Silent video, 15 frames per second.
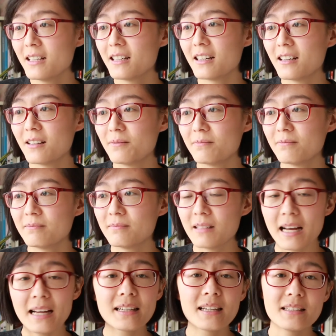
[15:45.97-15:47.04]

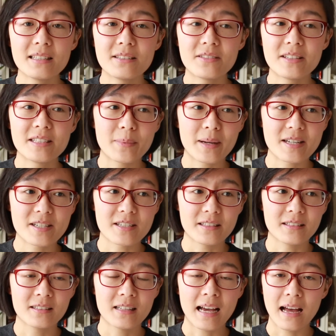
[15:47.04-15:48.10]
I can even
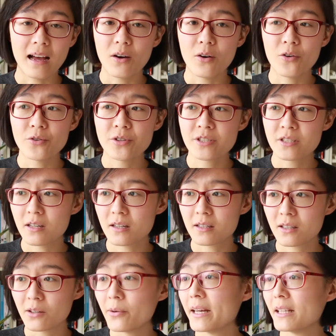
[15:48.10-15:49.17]
imagine how Sir
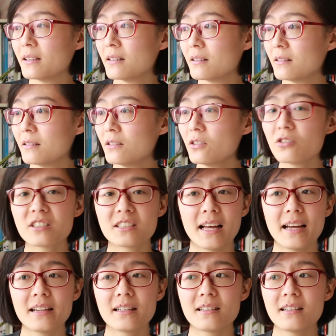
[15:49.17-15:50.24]
Gawain looks
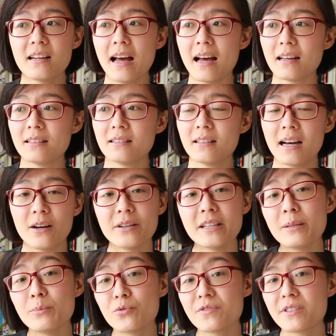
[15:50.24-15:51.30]
like and how he
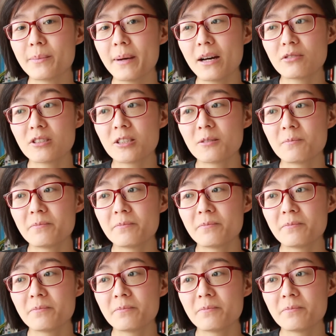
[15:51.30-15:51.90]
moves about.